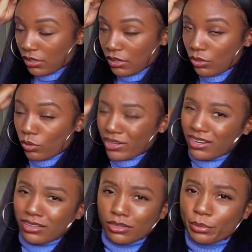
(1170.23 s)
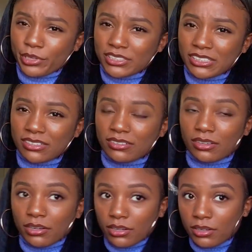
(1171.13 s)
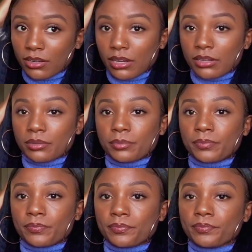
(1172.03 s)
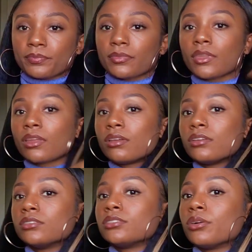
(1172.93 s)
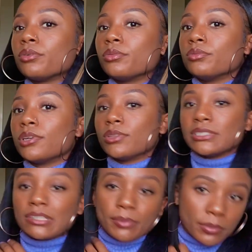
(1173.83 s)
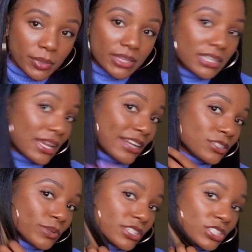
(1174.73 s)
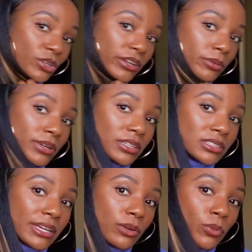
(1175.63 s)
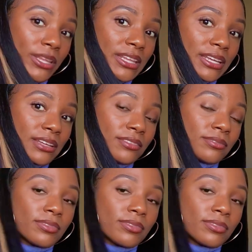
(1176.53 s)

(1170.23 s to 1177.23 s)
or color person. Um so don't listen to me, but th- I just wanted to show y'all what it looks like with it.